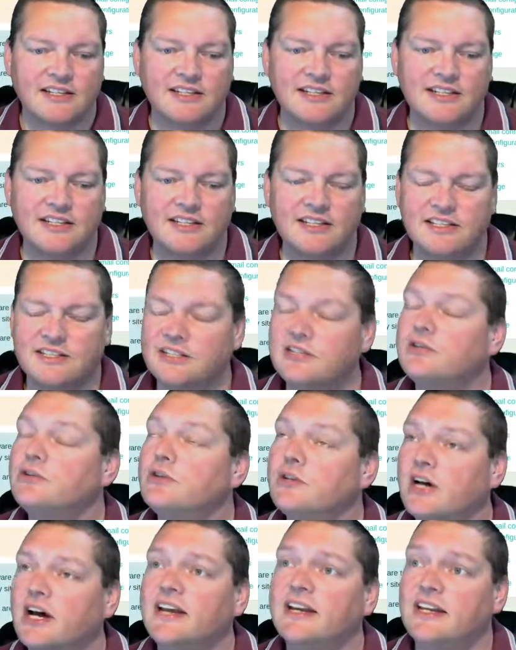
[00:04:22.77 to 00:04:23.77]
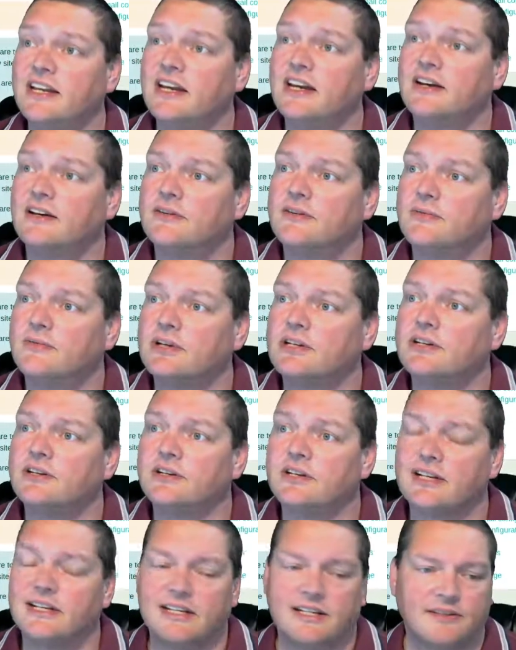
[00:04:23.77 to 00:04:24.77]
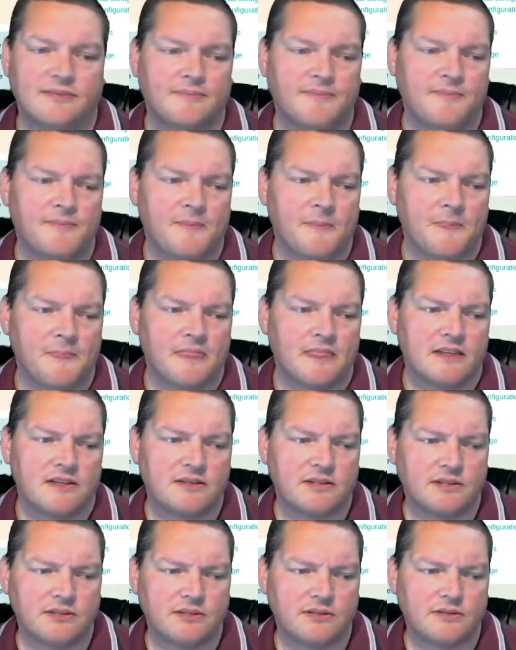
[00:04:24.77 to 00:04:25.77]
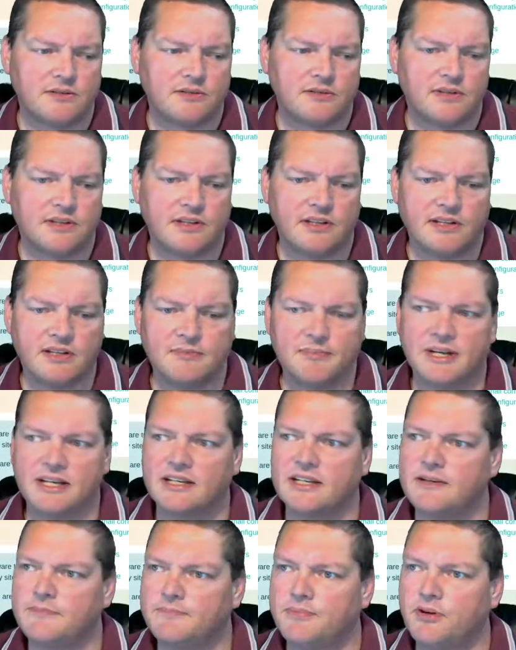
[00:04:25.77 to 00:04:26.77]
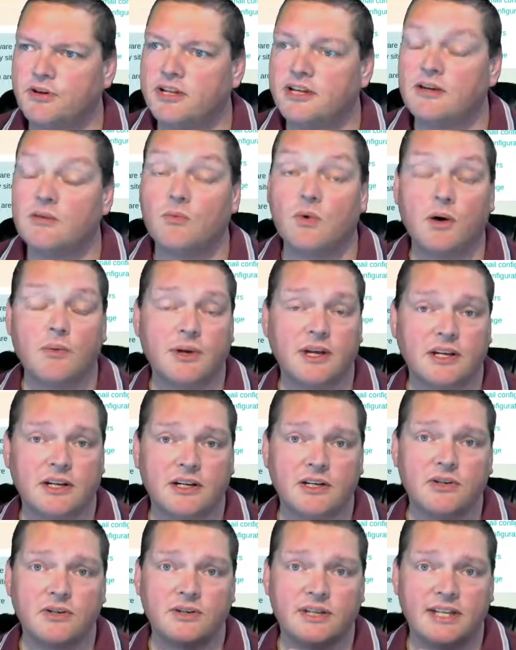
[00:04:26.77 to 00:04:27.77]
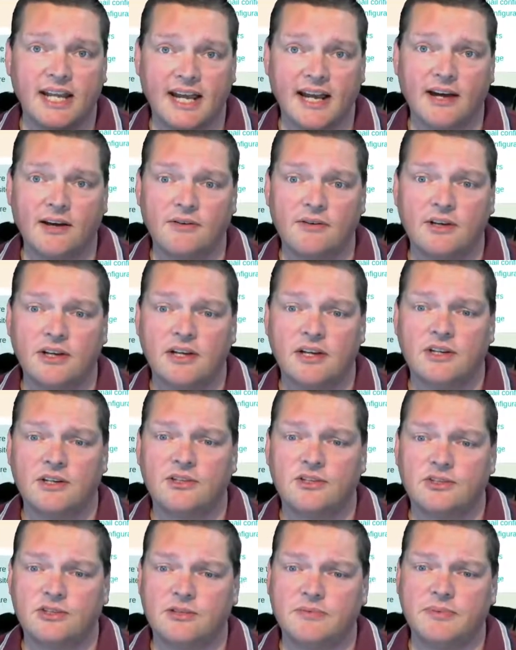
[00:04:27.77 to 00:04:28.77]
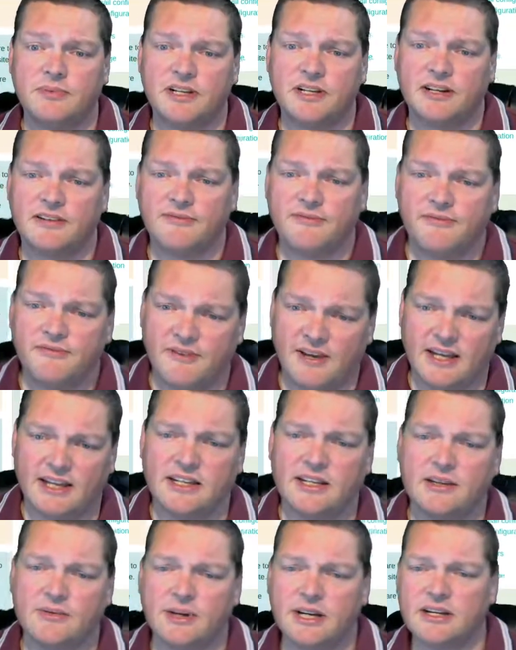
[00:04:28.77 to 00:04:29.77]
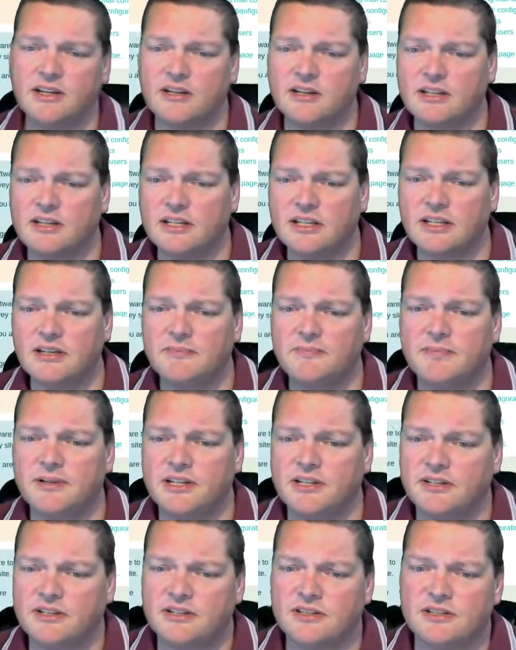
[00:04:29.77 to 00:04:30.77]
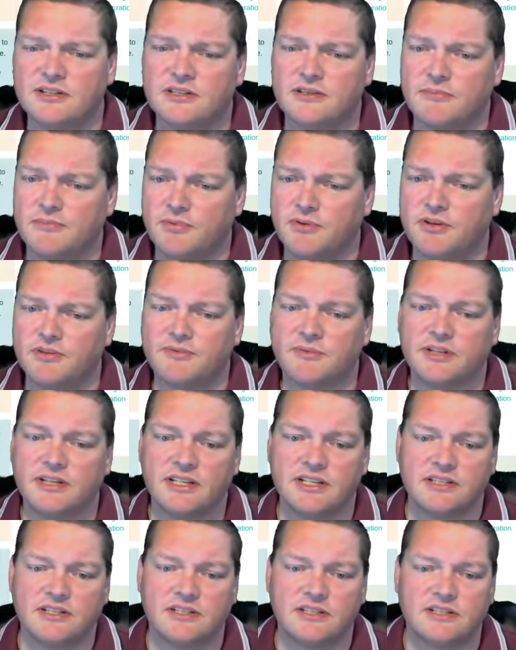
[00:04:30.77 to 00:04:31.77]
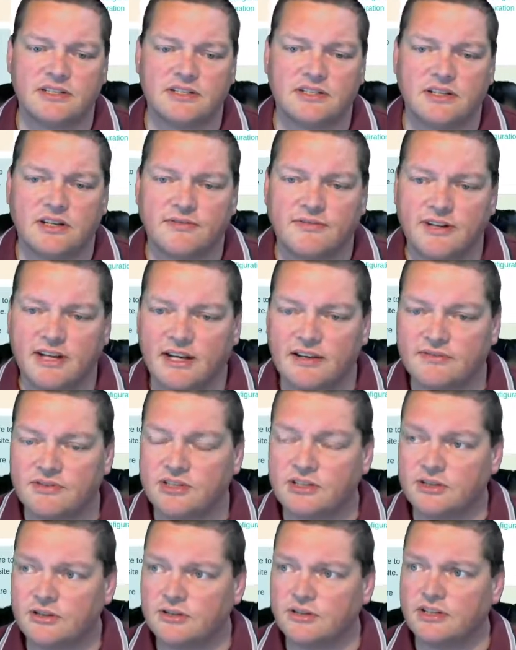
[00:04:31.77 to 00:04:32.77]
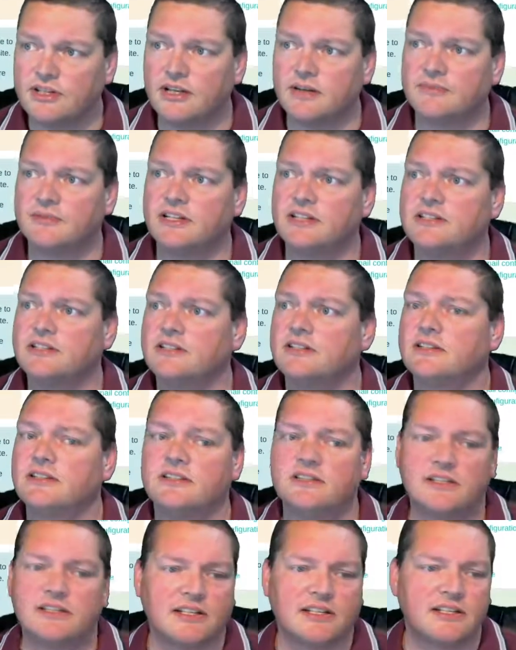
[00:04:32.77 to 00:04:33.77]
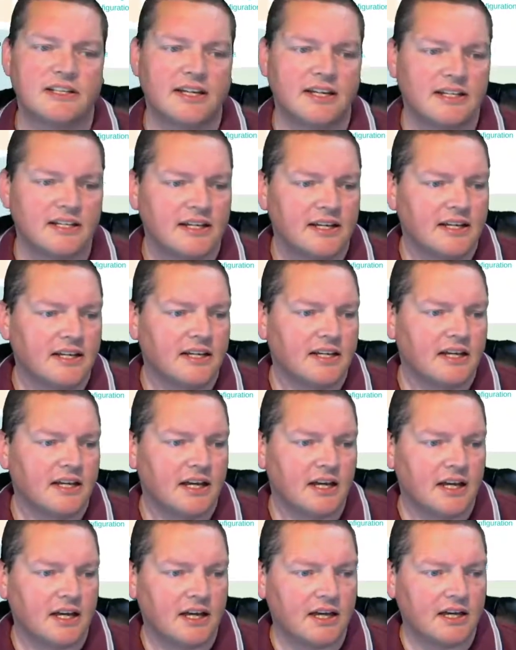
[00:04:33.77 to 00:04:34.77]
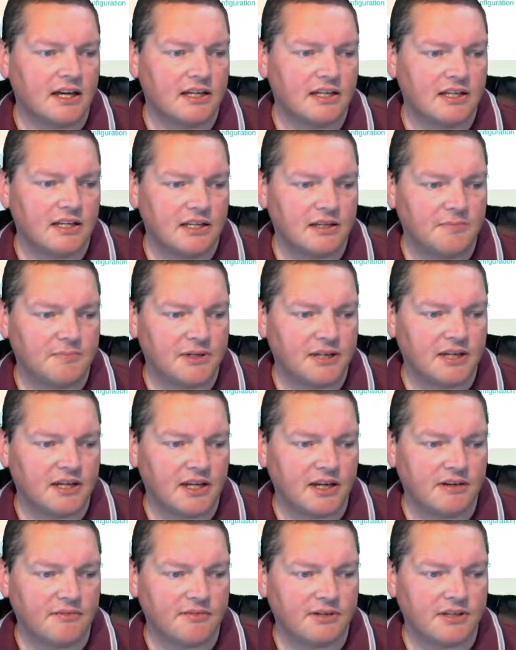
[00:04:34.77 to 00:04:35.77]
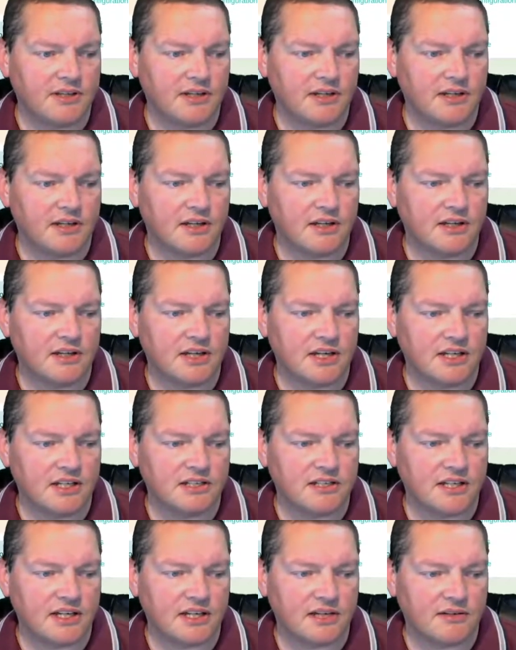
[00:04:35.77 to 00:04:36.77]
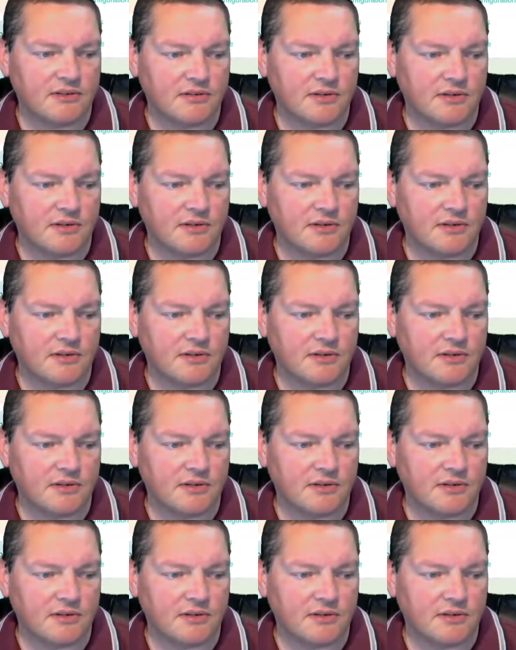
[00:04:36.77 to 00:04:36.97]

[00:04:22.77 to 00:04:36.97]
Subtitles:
is a good idea, really good idea. So the thing about git pulling, what we're going to do now should be done fairly regularly, because the point releases often have security updates and things like that. Keeping everything nice and